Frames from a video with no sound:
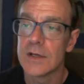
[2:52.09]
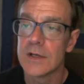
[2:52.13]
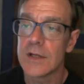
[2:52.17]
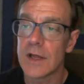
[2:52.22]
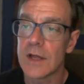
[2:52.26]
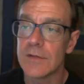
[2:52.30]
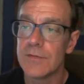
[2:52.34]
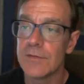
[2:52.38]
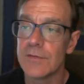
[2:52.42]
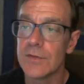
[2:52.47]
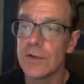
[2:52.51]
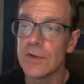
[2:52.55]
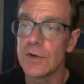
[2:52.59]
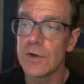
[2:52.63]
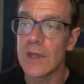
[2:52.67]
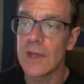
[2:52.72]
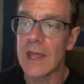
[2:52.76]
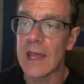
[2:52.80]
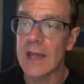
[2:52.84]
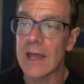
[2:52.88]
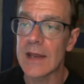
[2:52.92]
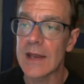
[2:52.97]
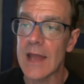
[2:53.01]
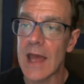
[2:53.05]

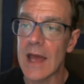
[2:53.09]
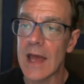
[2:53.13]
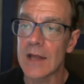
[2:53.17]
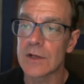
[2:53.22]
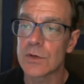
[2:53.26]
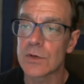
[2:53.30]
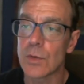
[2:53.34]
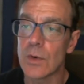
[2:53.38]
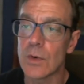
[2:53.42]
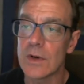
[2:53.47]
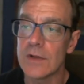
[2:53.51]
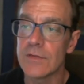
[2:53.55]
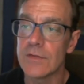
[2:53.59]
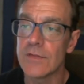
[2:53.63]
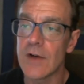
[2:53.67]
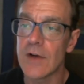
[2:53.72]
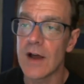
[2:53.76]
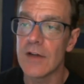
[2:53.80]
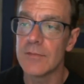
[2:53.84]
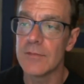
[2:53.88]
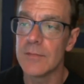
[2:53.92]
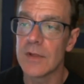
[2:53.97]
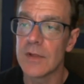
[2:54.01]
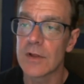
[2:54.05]
diflucan at
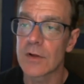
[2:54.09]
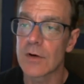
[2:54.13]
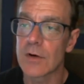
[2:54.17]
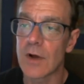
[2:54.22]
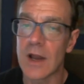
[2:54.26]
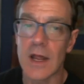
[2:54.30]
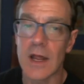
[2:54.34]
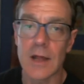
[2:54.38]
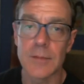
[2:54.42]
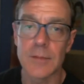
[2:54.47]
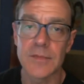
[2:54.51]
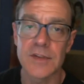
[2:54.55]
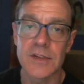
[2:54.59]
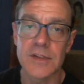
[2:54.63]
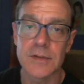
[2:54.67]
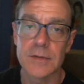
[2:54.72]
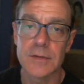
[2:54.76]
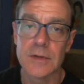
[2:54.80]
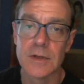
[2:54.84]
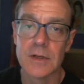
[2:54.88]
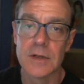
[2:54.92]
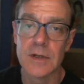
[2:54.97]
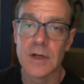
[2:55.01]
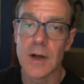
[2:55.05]
25 milligrams
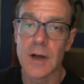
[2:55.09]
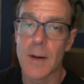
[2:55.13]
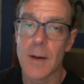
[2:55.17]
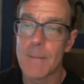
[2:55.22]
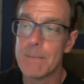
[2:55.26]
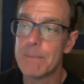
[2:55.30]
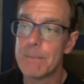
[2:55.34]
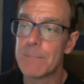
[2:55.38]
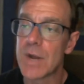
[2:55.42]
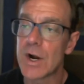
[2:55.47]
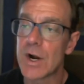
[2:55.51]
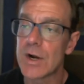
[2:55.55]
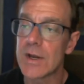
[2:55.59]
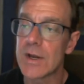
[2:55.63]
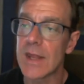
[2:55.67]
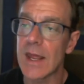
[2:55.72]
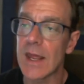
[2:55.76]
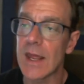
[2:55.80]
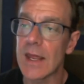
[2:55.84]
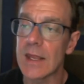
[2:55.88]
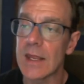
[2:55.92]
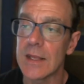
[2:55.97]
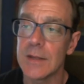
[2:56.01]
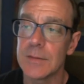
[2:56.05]
per
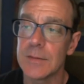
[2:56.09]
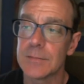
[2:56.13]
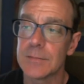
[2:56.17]
day